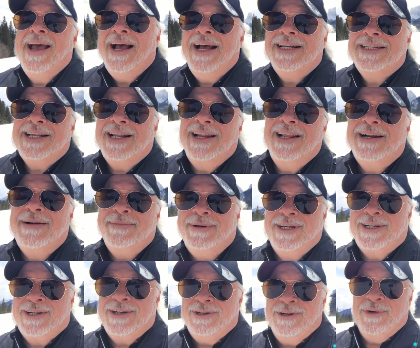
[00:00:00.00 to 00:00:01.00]
has a little
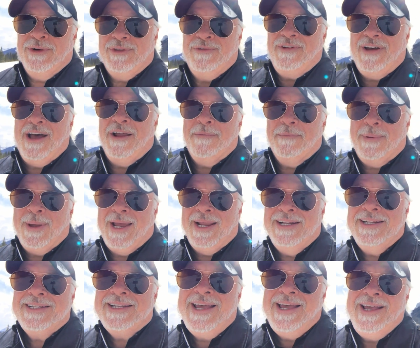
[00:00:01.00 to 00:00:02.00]
bit to do with fountain
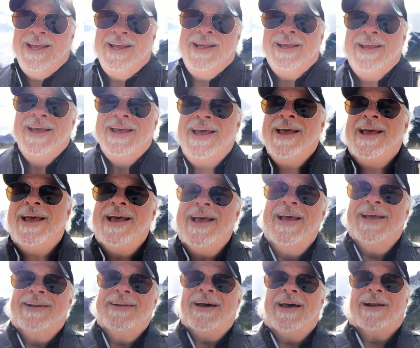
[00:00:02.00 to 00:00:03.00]
pens,
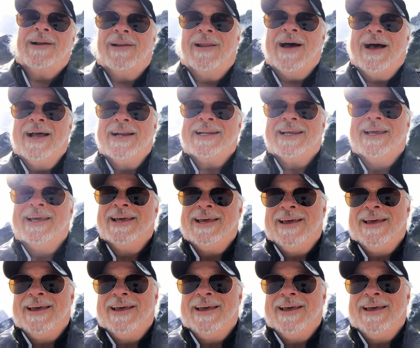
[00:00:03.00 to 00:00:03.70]
not a lot,